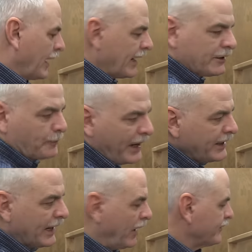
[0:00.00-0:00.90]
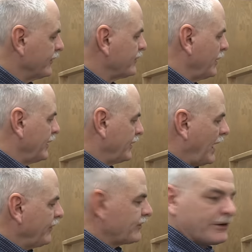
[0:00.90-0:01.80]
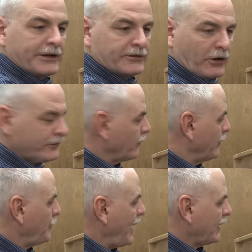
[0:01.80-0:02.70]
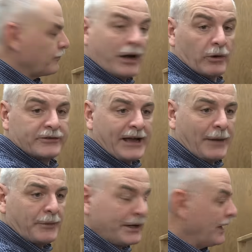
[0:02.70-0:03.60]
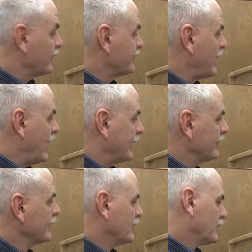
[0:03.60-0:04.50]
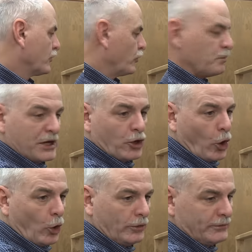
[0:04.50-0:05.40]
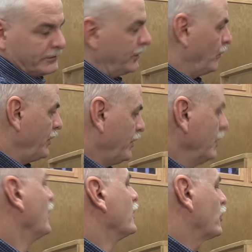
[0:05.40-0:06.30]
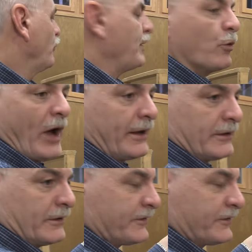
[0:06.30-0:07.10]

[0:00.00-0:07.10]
And depending how it's insulated, obviously is also impacted by what's happening outside. Could be cold in the winter, could be wet in the